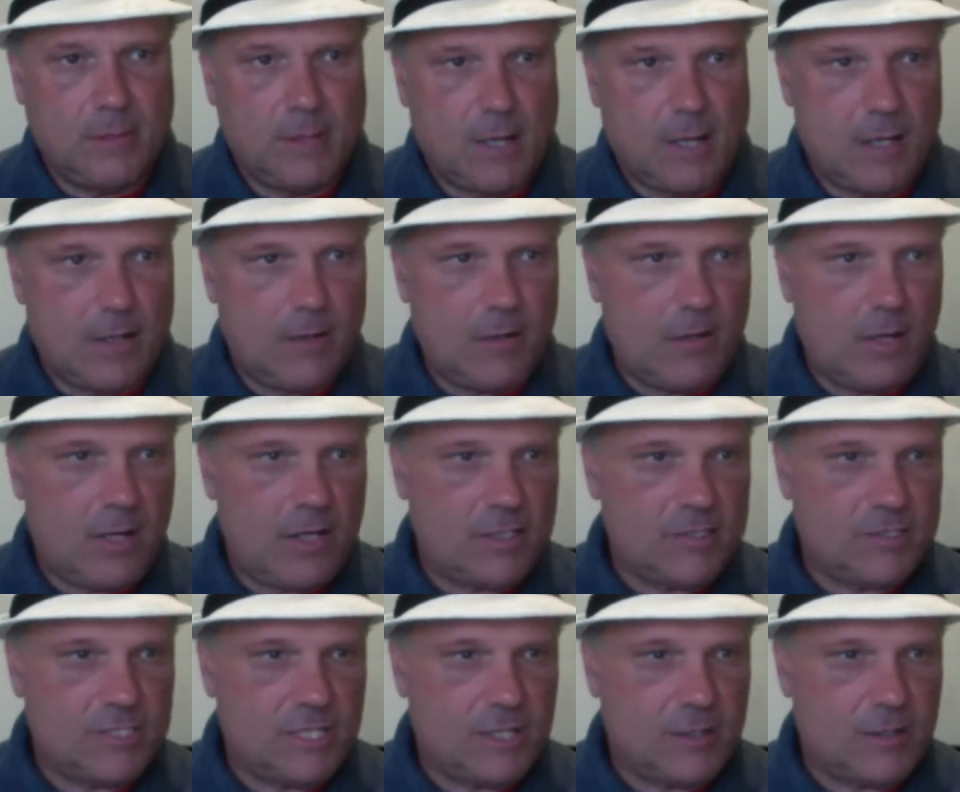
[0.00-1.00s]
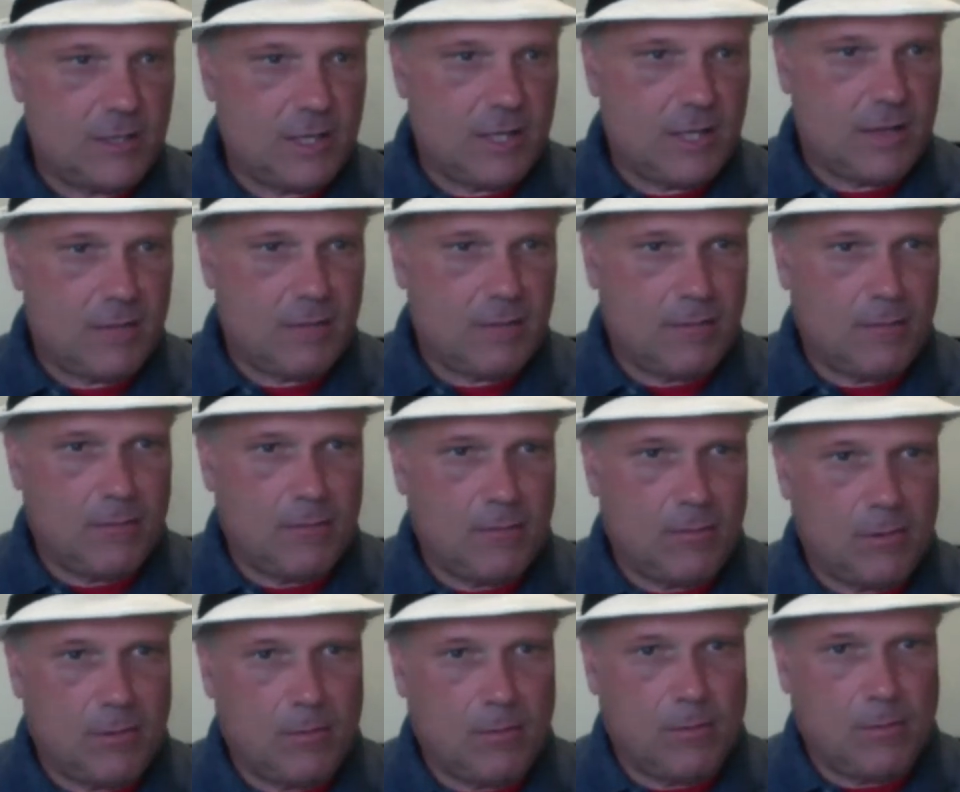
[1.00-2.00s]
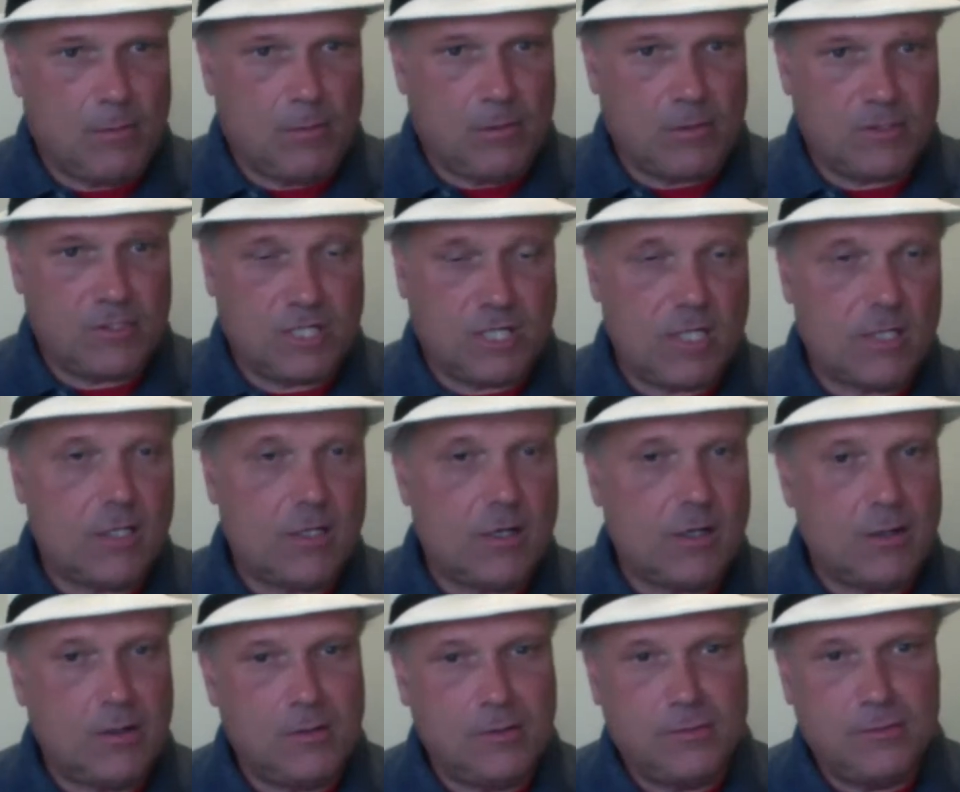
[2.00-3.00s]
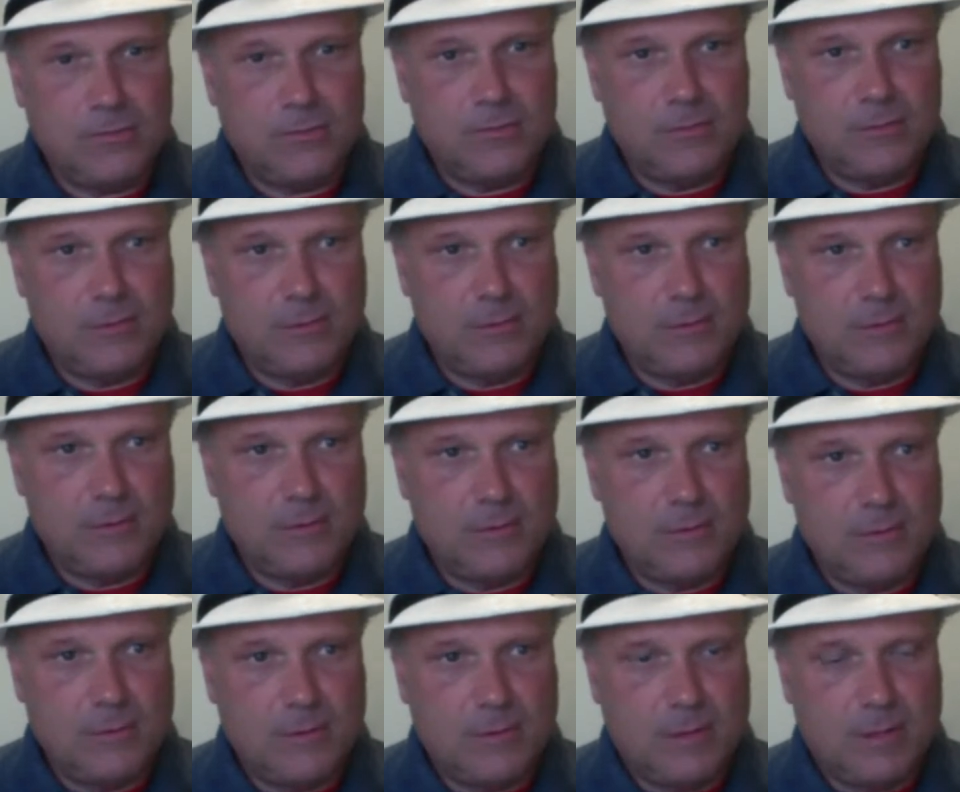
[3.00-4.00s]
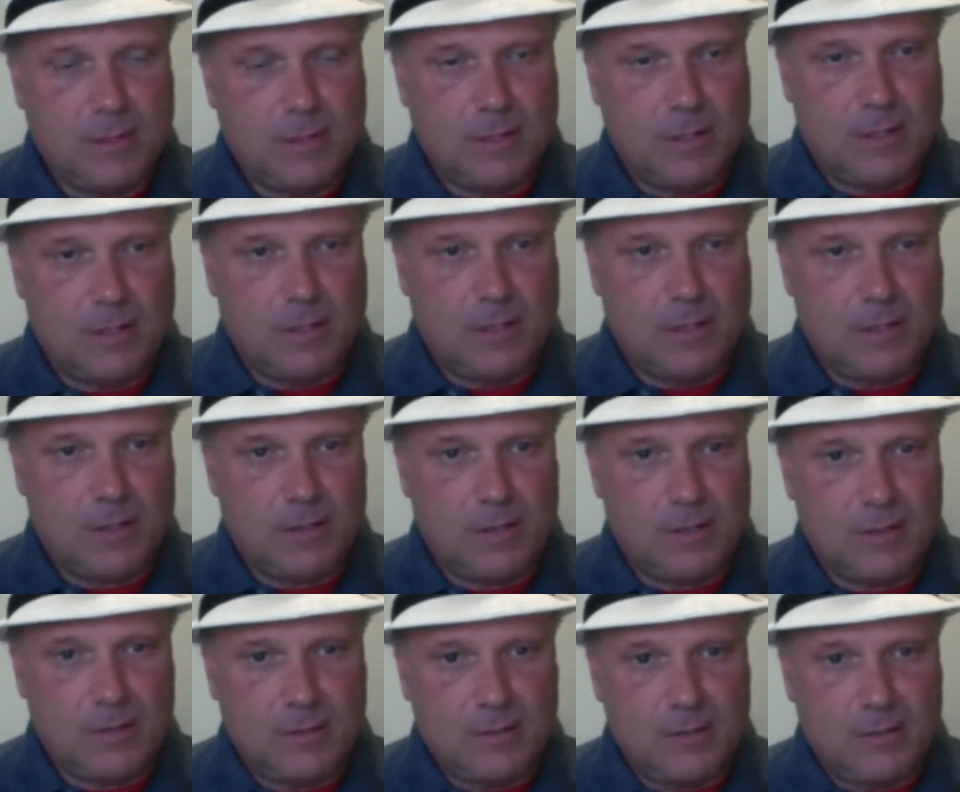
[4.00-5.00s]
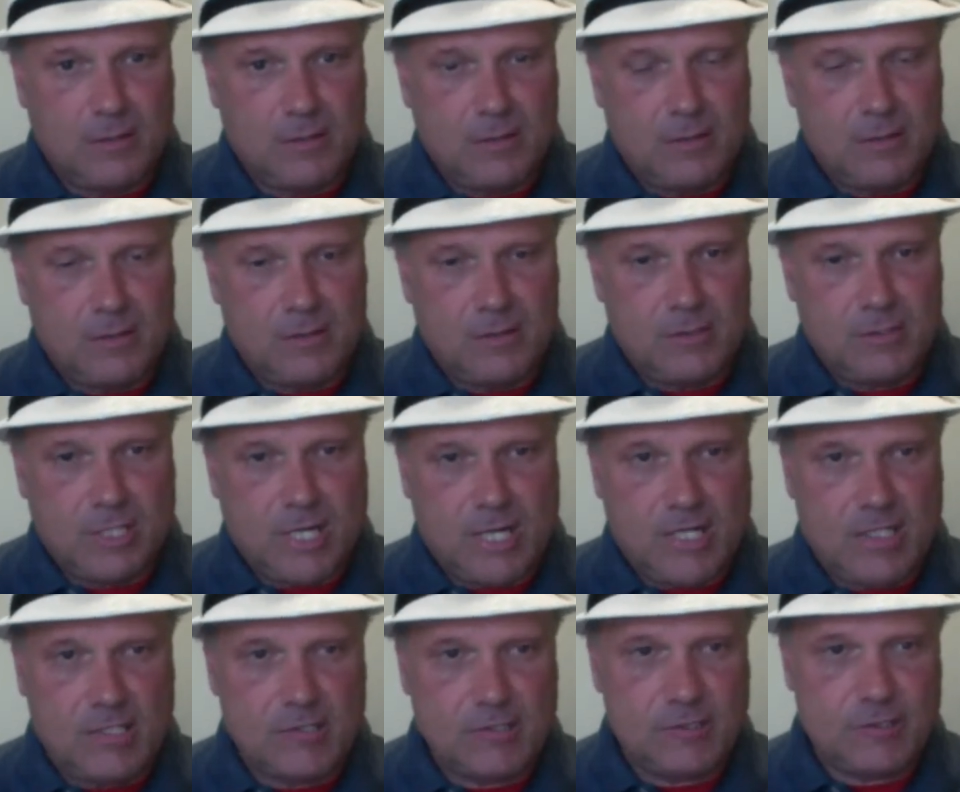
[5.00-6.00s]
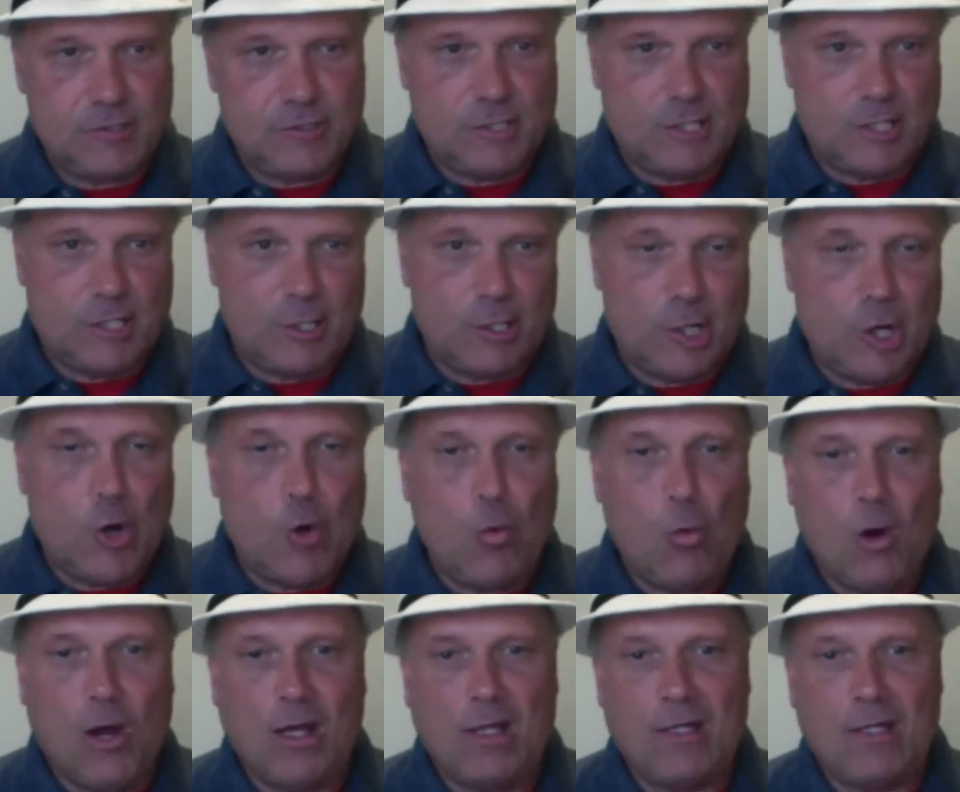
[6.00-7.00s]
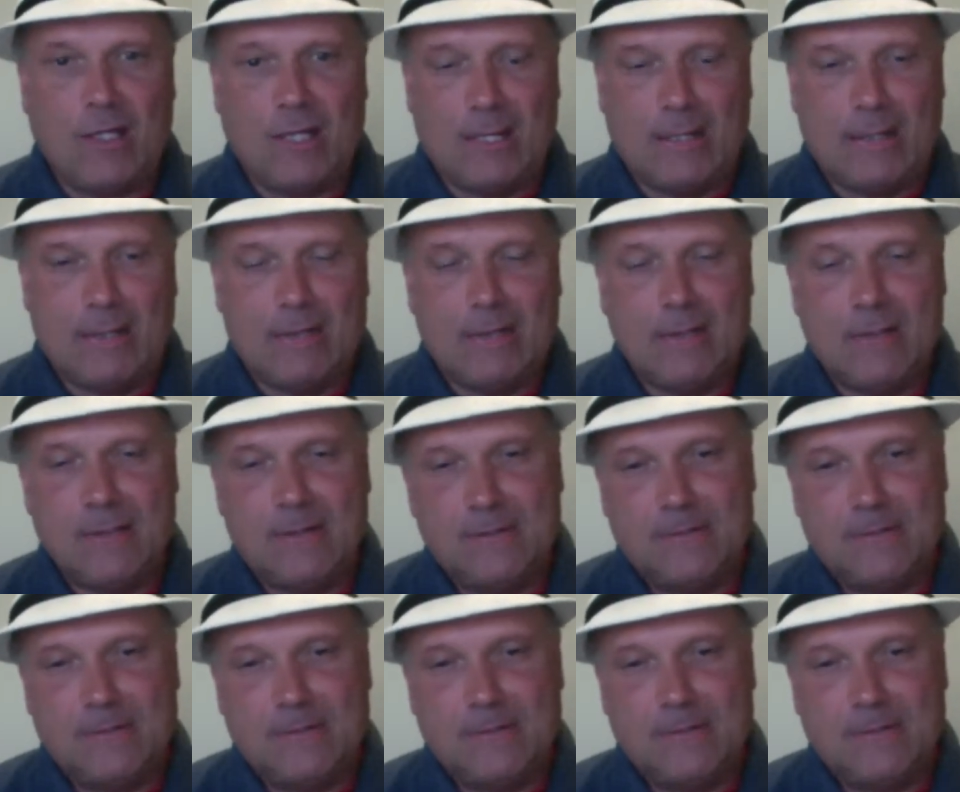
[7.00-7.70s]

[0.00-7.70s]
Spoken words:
I don't know how to say her last, Borysenko, uh, challenged no white guilt